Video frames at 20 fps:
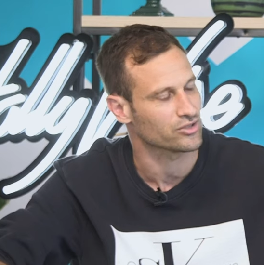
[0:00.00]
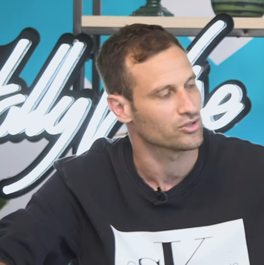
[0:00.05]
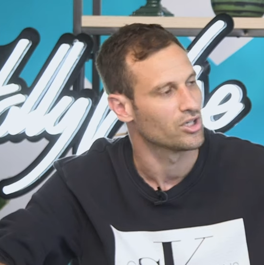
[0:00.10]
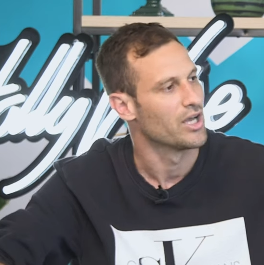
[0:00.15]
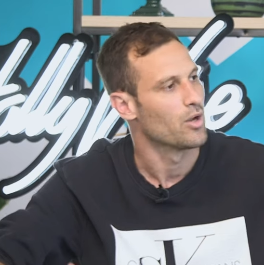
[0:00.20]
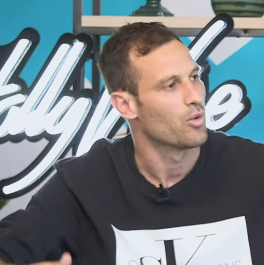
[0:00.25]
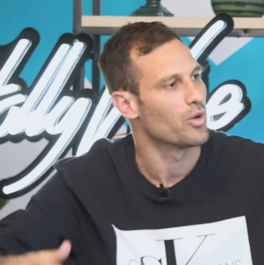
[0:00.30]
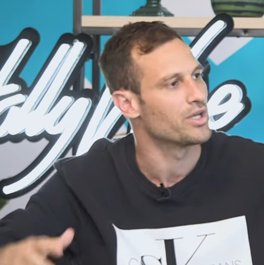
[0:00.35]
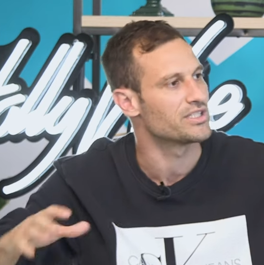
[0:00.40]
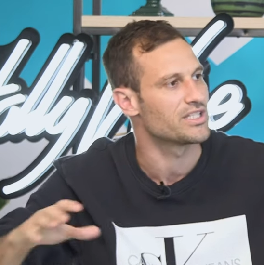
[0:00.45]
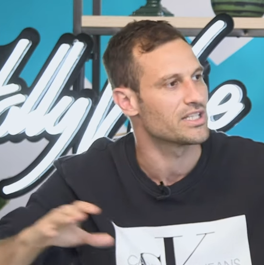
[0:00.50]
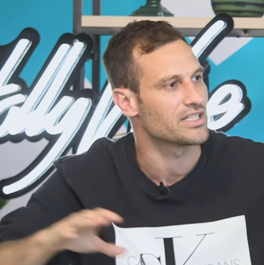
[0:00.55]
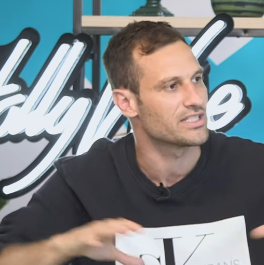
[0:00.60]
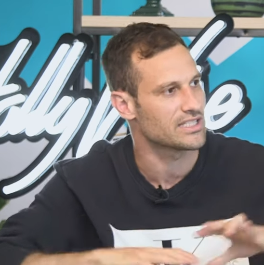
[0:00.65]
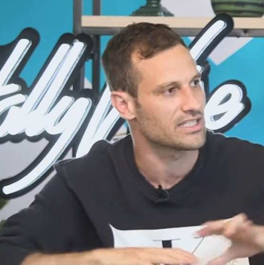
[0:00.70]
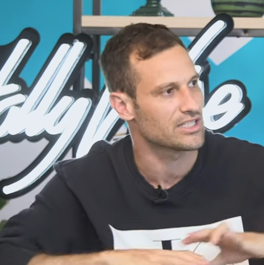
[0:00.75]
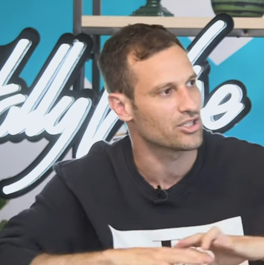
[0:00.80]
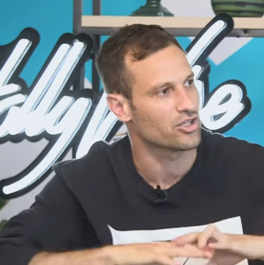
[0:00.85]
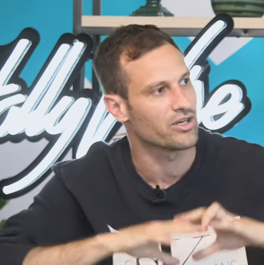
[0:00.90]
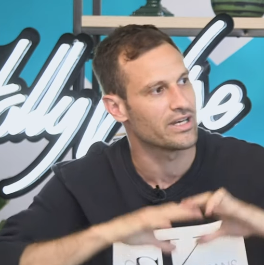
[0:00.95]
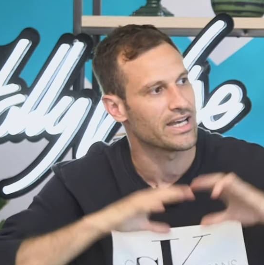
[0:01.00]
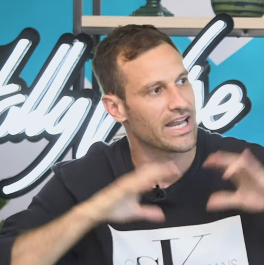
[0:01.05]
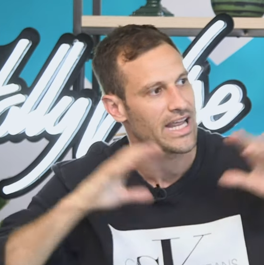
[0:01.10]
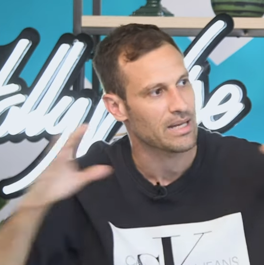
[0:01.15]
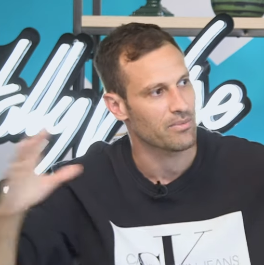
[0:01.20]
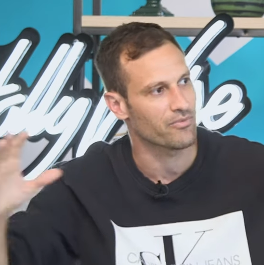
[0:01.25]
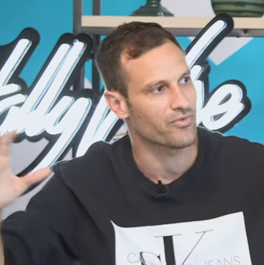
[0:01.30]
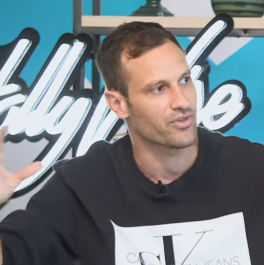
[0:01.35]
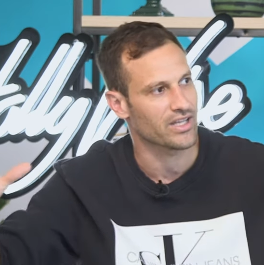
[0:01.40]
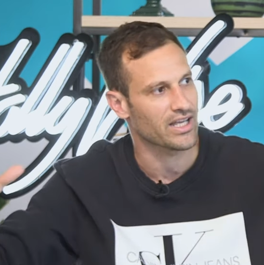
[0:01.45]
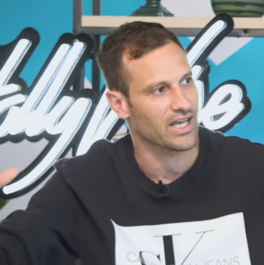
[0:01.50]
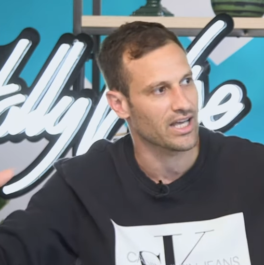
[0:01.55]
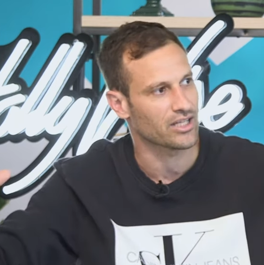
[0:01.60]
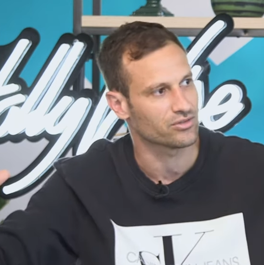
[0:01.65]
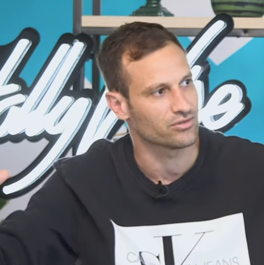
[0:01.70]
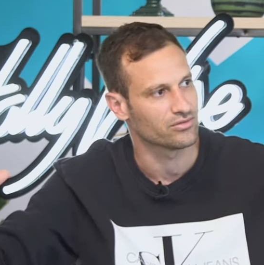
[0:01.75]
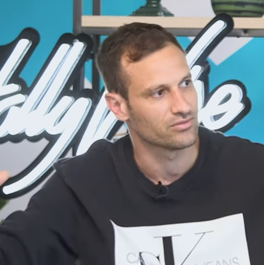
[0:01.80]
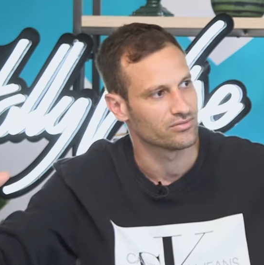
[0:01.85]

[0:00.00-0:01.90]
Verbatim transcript: Yeah. Is there a name for the castle?